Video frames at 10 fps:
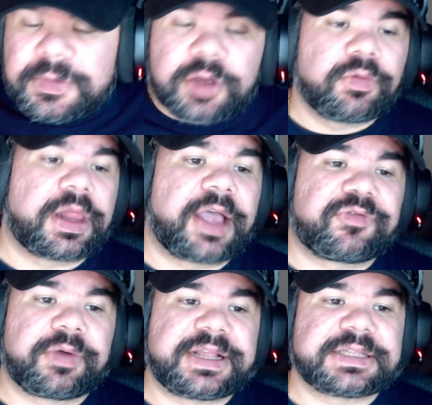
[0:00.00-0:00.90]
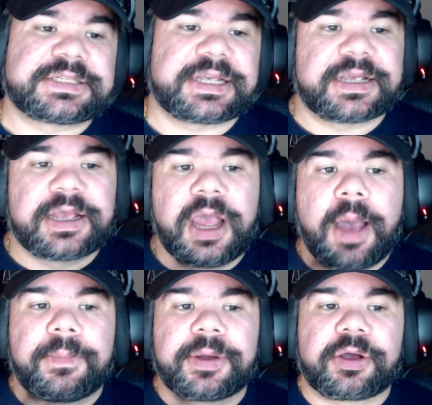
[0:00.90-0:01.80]
We'll have to wait and see.
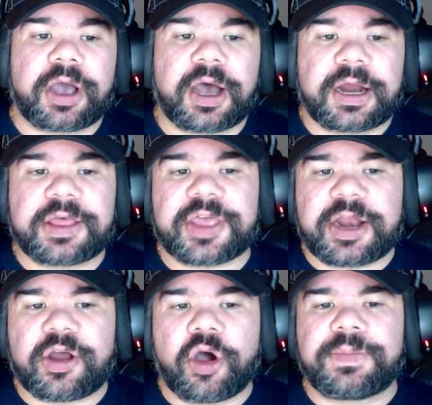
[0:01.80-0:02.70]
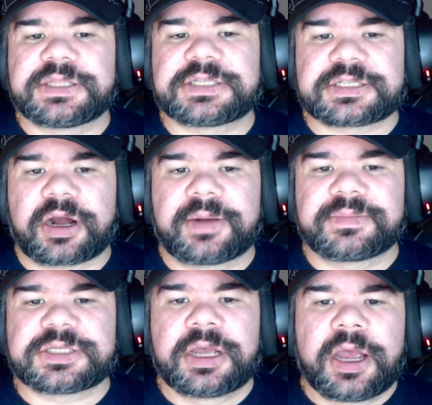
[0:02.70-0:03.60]
But Okada then opens his
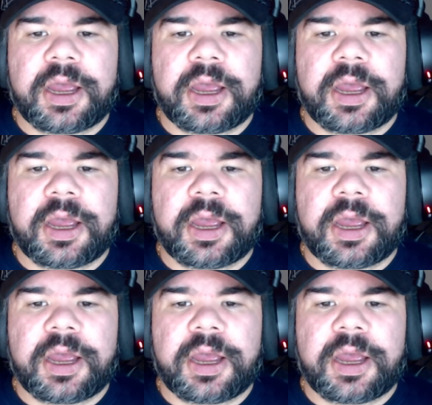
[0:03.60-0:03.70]
arms,